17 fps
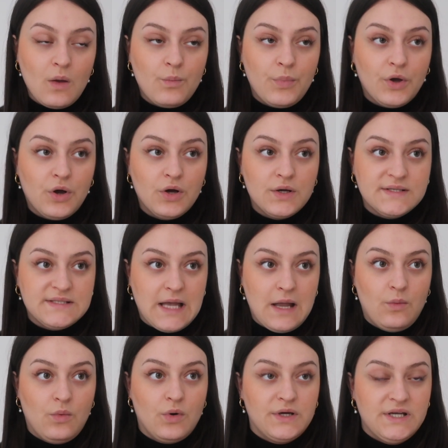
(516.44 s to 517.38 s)
because
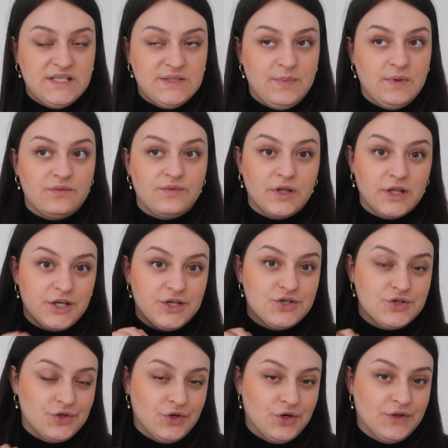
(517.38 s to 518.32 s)
I wanted to be really
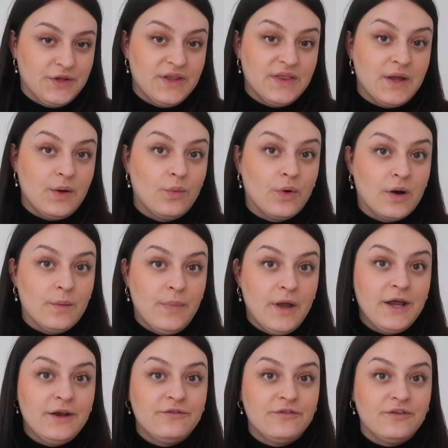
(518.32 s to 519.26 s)
sure that they weren't
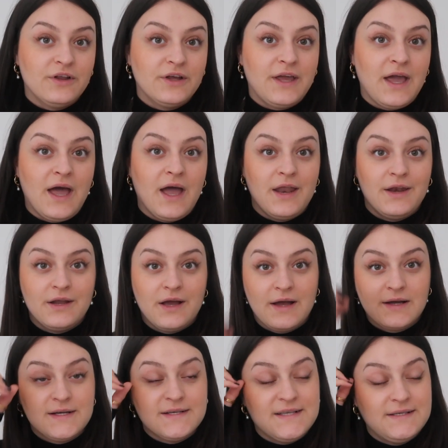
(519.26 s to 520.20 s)
painful again,
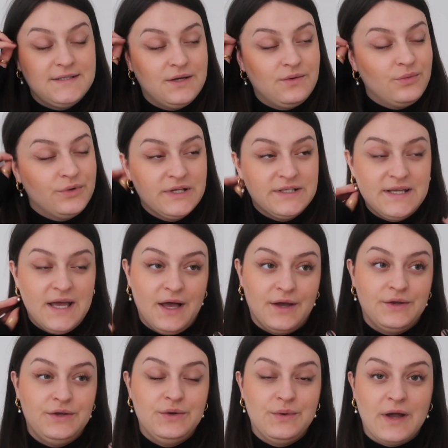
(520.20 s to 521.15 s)
because I didn't want to
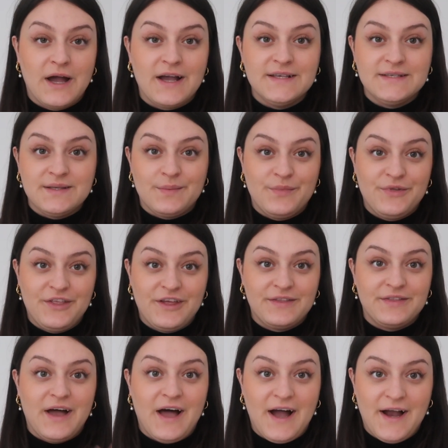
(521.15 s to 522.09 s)
tell you guys
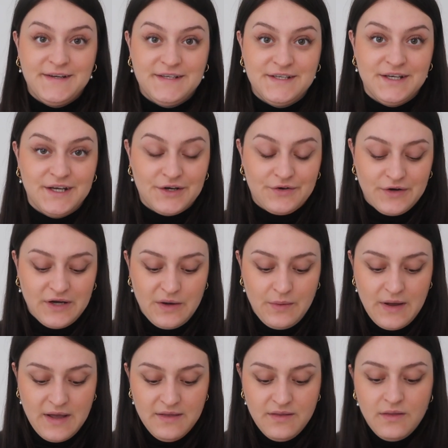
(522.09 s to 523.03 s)
something that I didn't agree
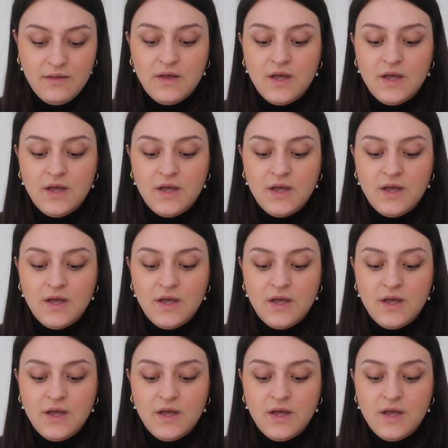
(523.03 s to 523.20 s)
with.